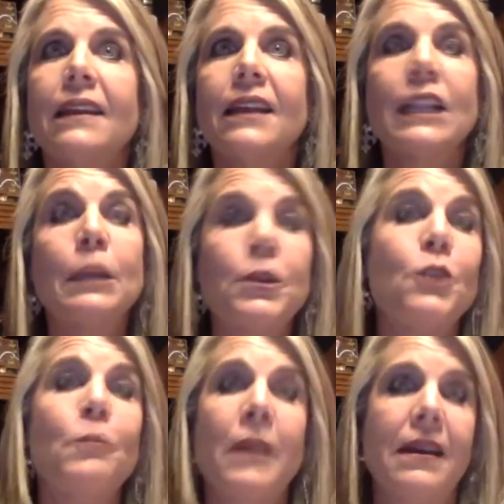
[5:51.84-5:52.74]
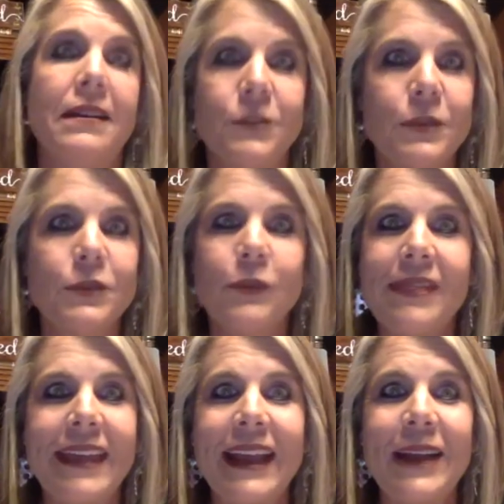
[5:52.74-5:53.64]
Clip coupons was one
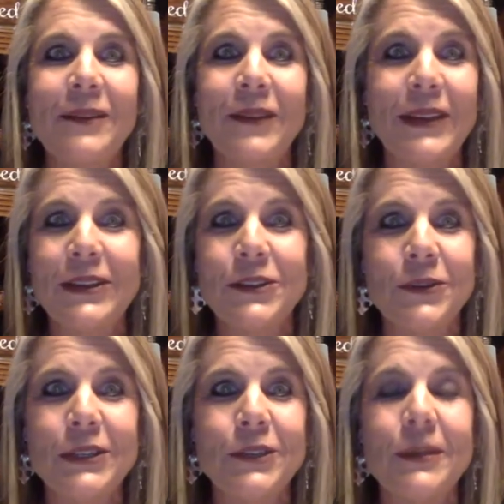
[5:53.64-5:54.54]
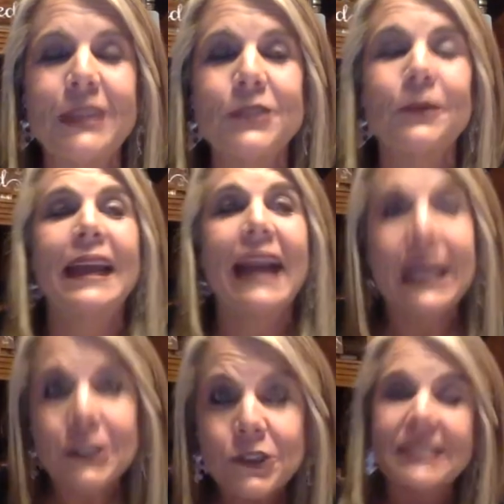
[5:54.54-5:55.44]
thing I really enjoyed doing. So when I
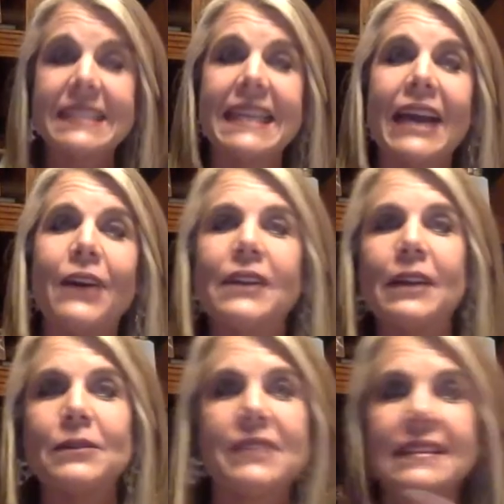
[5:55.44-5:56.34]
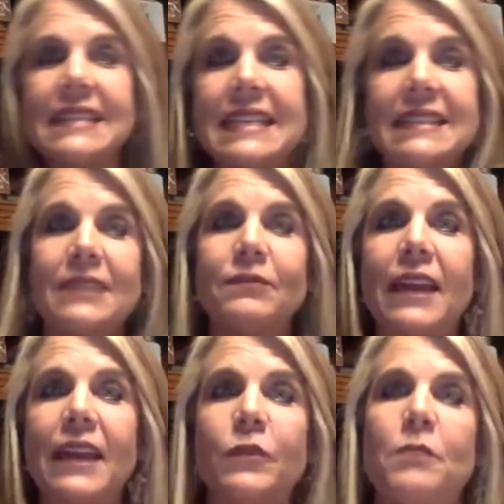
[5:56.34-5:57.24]
got stressed out and I was in the season of
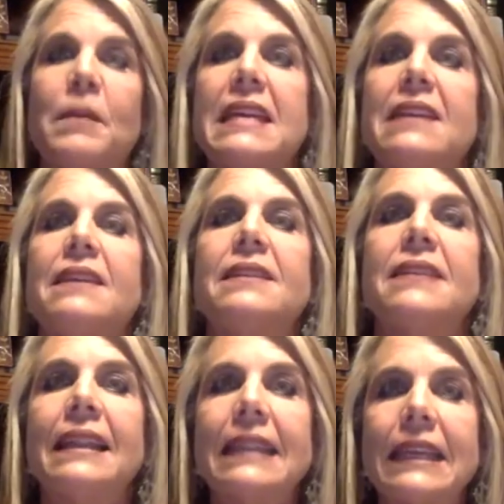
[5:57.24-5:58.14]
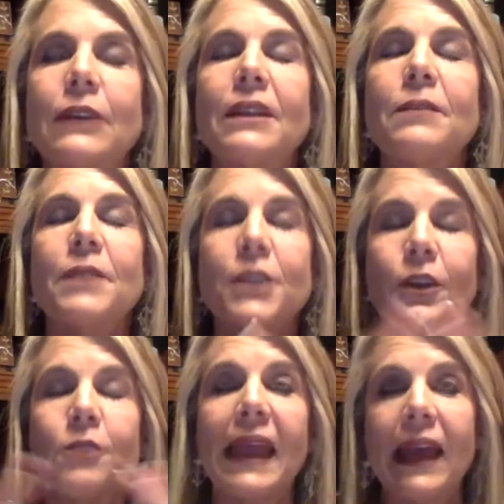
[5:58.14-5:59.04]
life with my kids, I literally would go
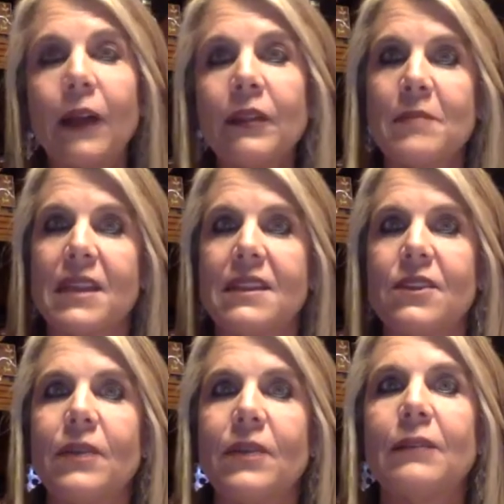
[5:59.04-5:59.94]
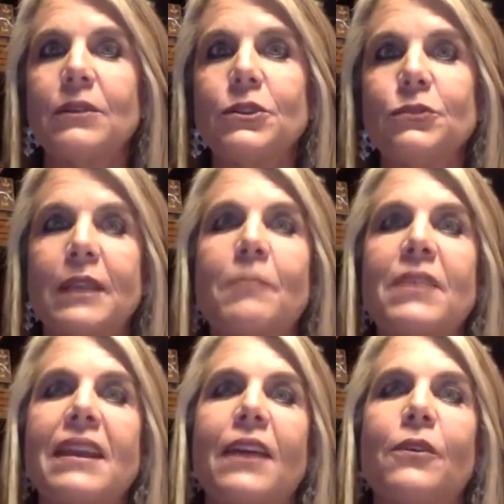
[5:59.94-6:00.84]
to my healthy menu and I would do
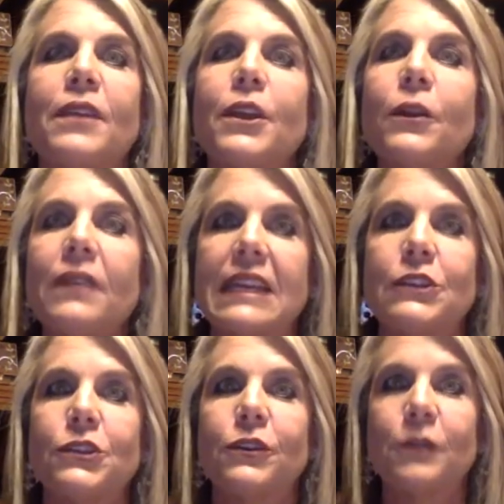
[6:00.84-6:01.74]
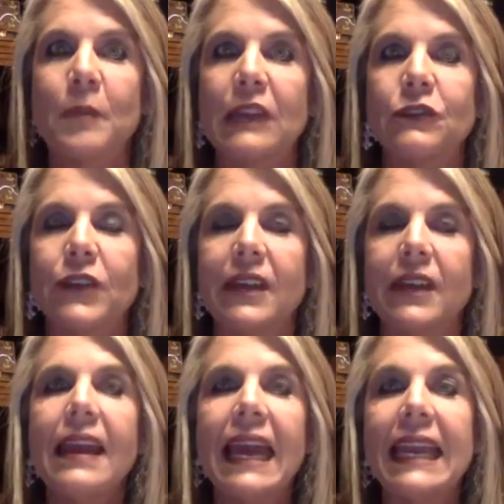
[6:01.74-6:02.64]
something other than go to the kitchen or the pantry.
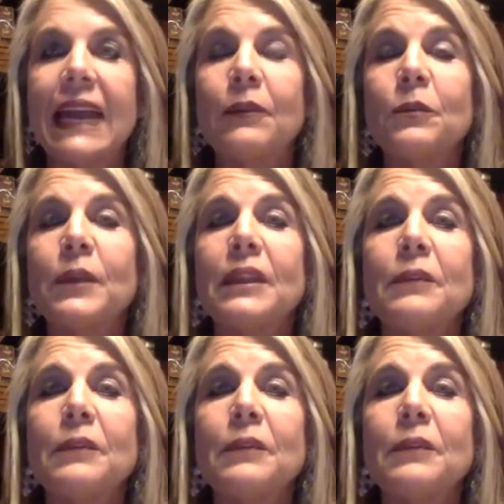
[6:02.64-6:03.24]
And I would really,